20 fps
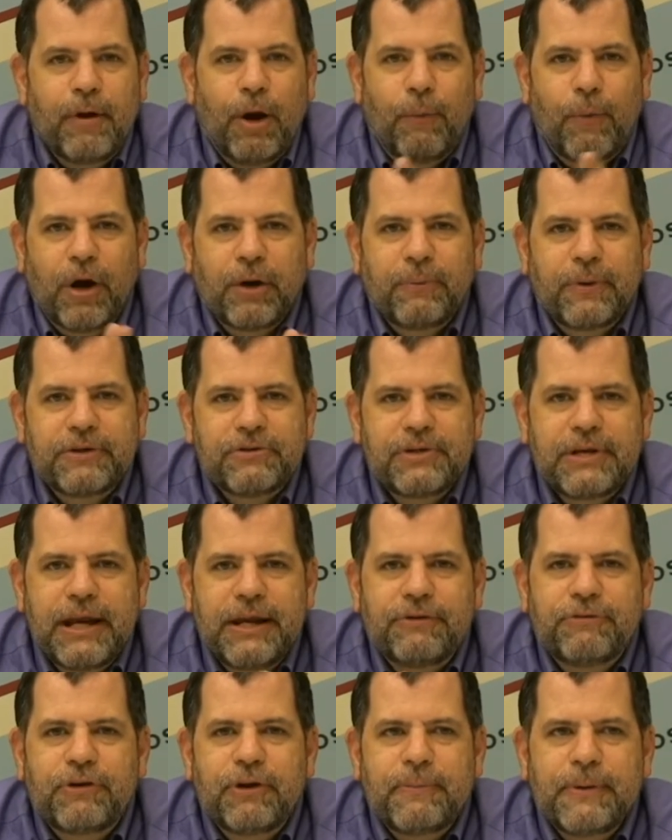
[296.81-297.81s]
but one which
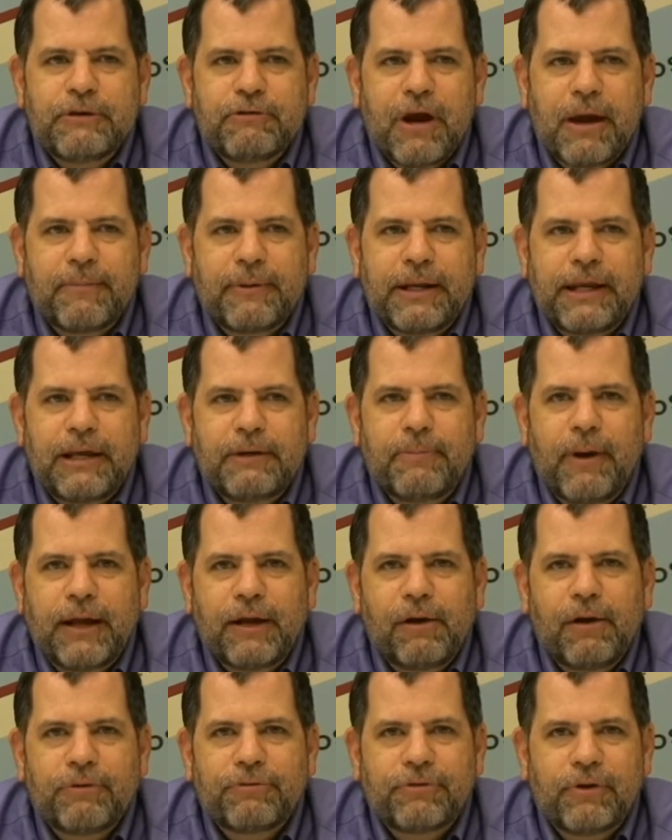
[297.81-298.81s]
needs to be remedied by
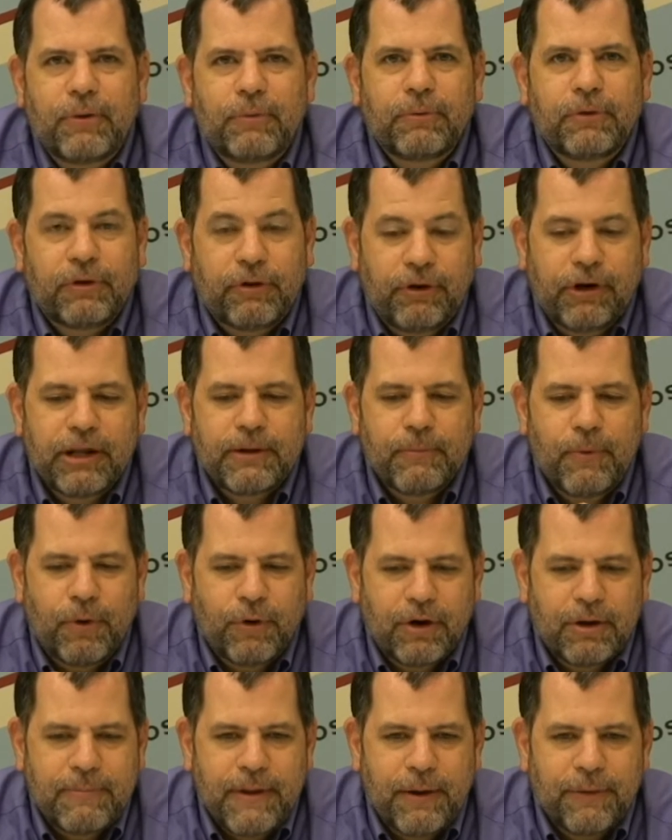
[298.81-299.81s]
also learning
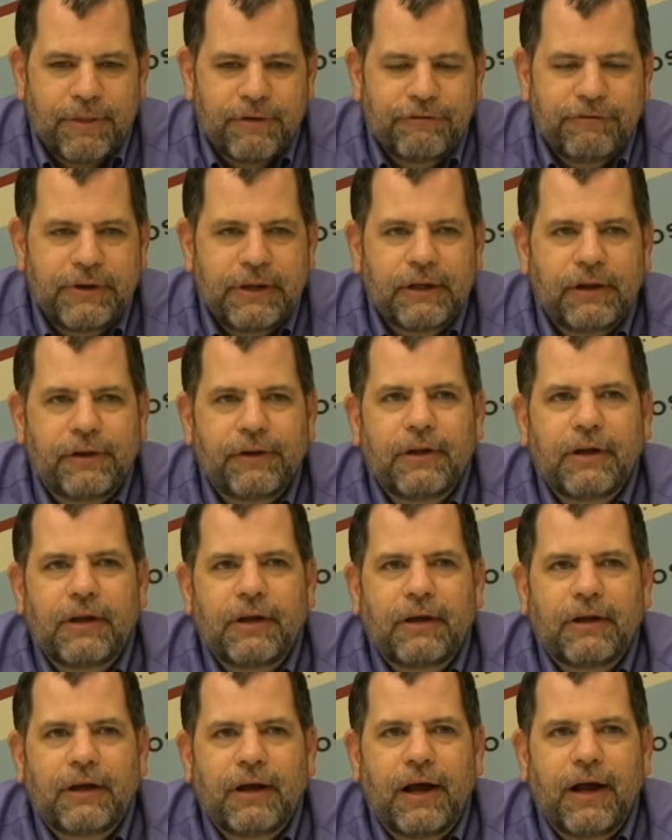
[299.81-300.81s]
more about the field
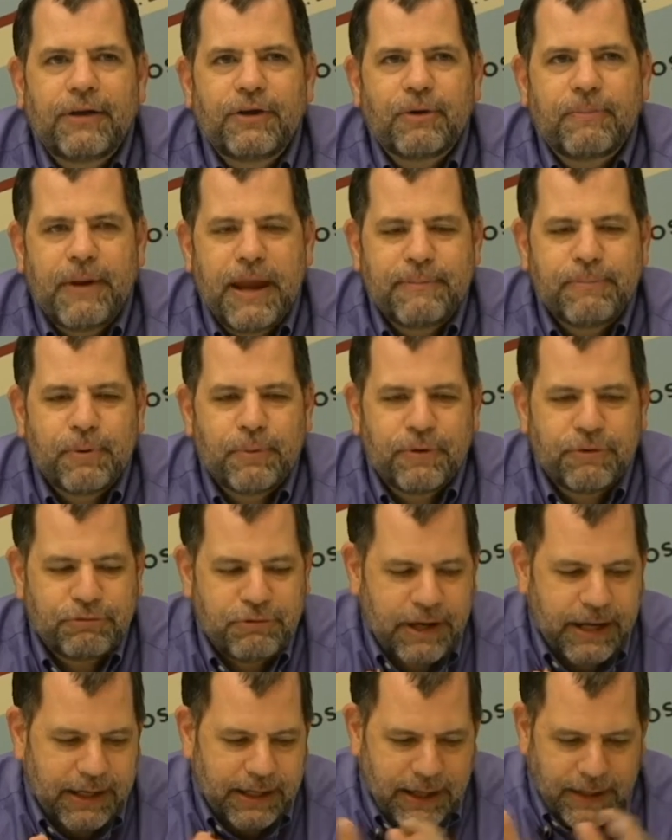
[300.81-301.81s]
your paper was
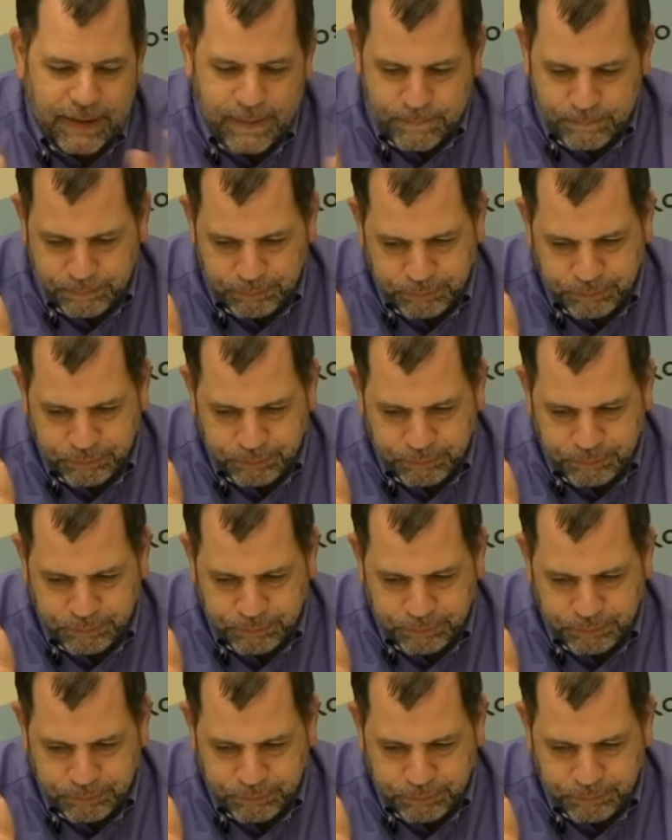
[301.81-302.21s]
written in.